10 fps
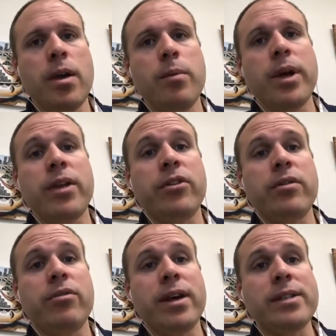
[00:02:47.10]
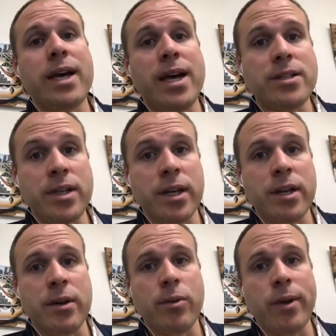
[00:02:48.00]
But it's a fantastic
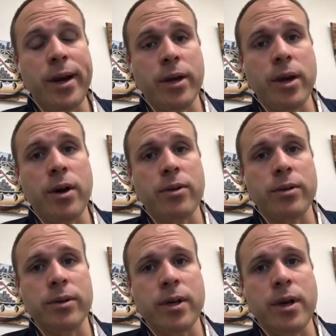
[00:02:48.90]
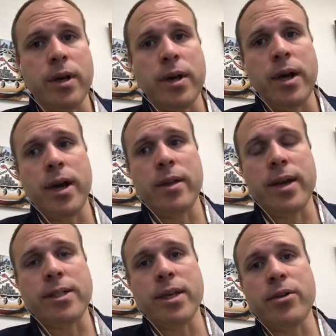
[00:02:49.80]
way to go. And
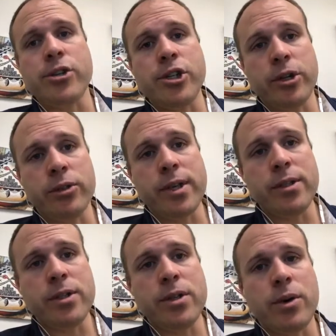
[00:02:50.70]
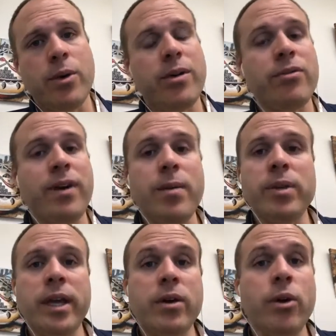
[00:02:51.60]
that's either children's or
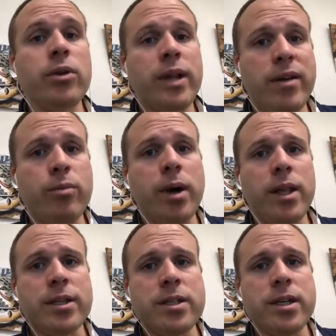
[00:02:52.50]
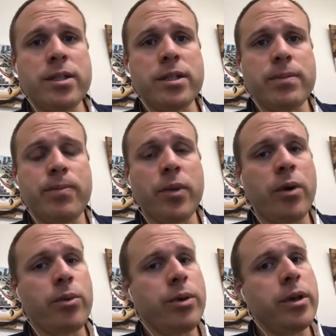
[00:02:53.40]
family whole life policies. A
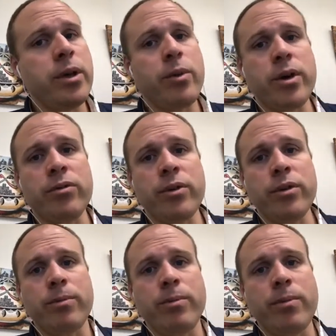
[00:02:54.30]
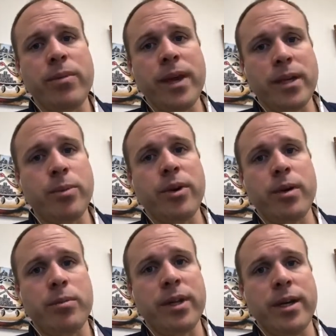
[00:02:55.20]
really wonderful thing to put in
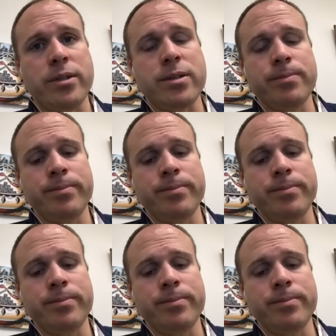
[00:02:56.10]
place.